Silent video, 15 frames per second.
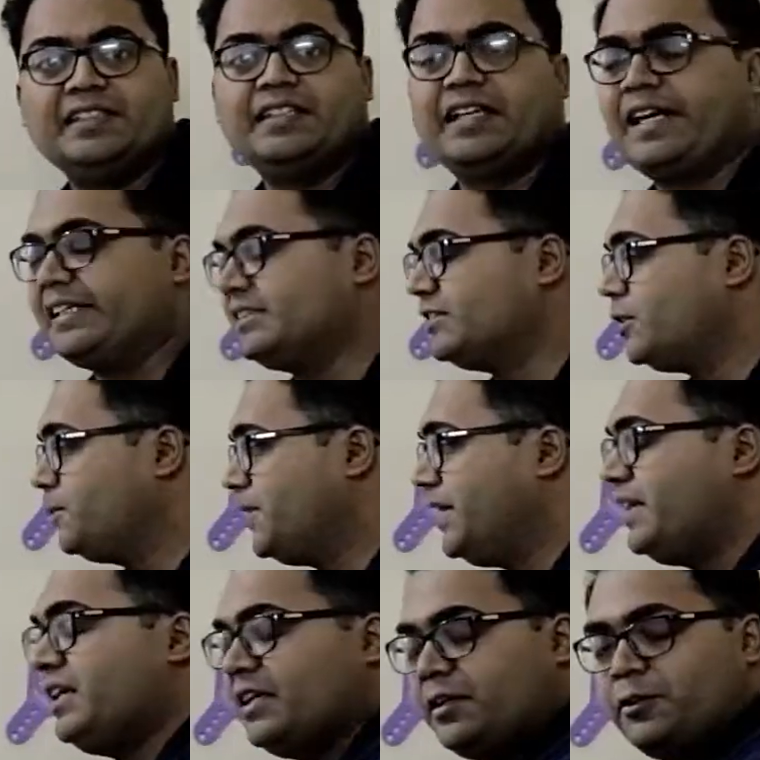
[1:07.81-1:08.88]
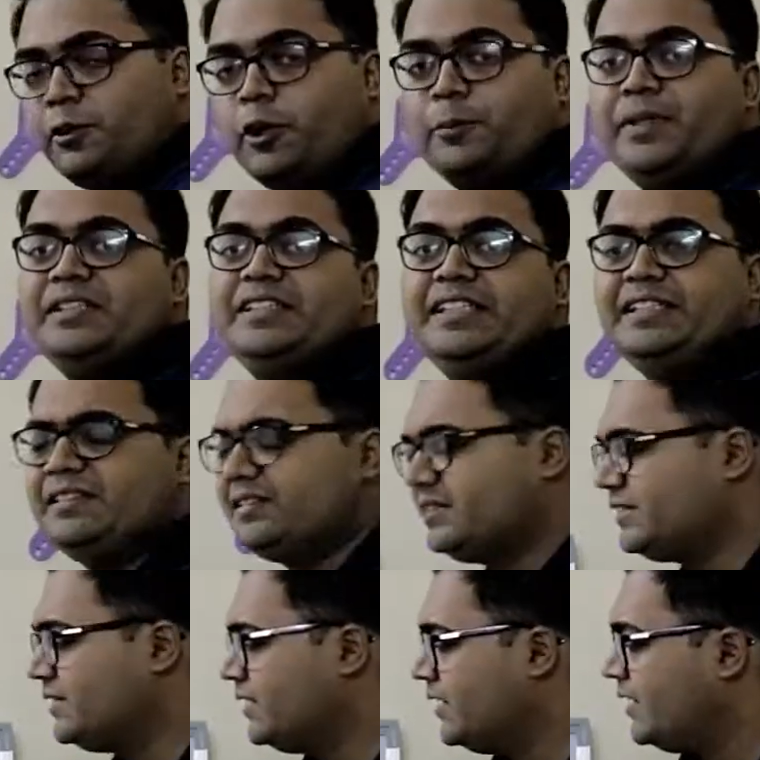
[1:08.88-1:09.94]
in the cases of the normal
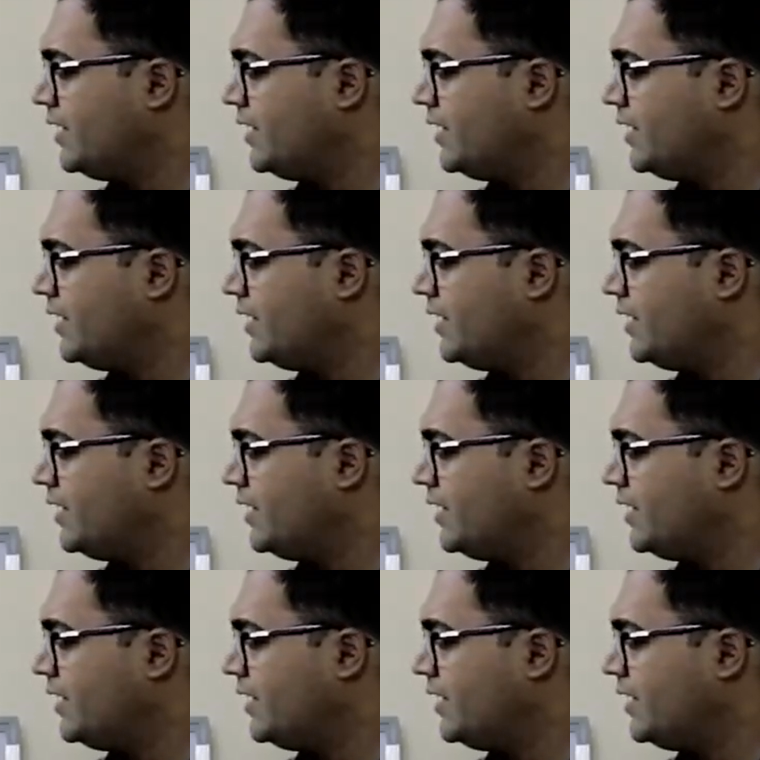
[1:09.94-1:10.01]
genes,